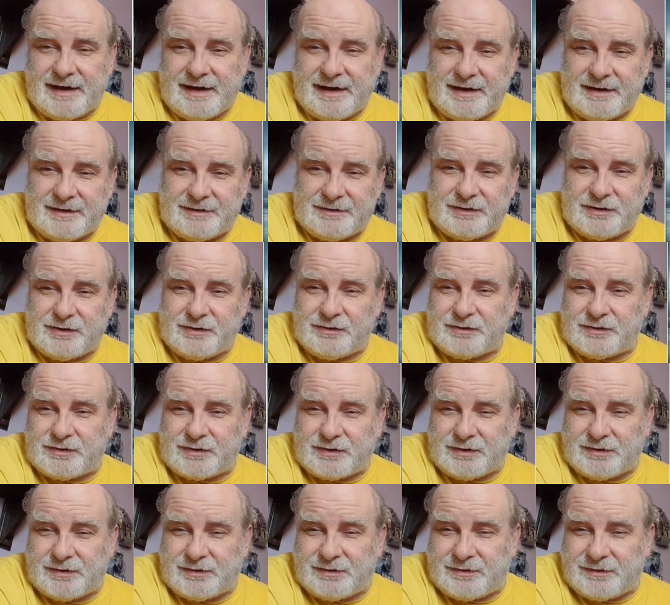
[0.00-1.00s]
as
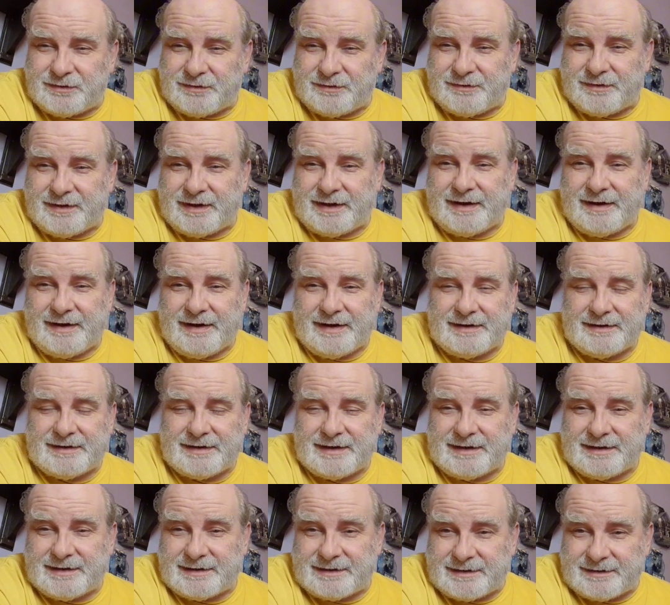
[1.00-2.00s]
usual in
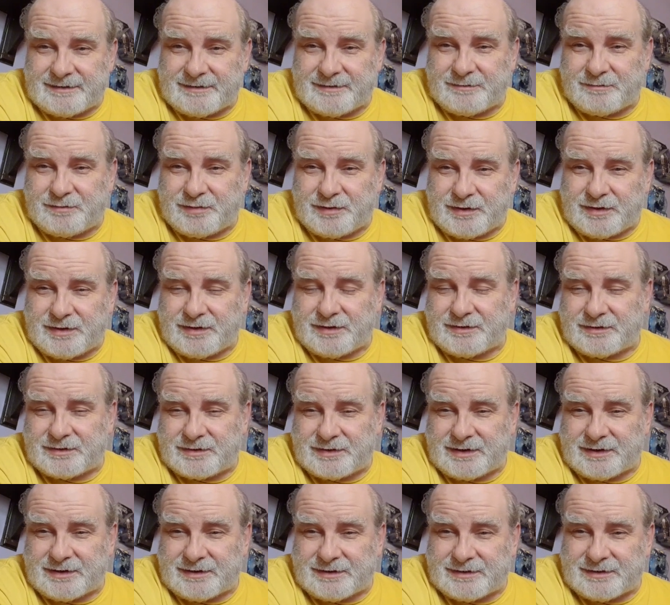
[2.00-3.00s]
these
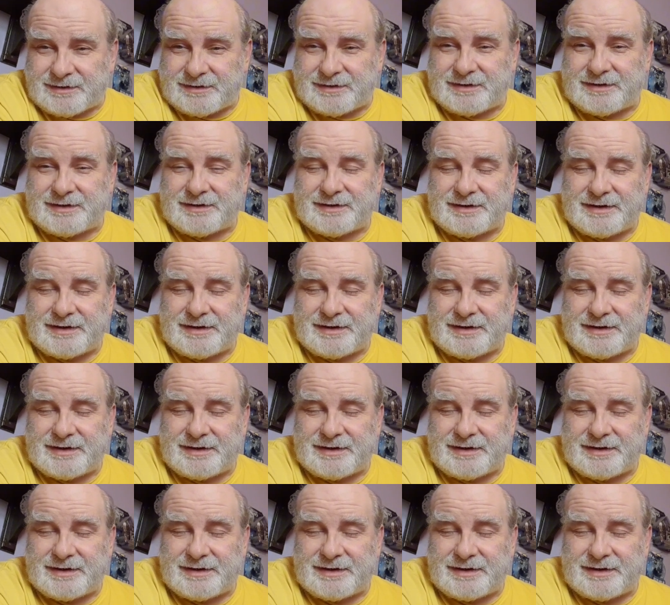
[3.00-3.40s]
productions,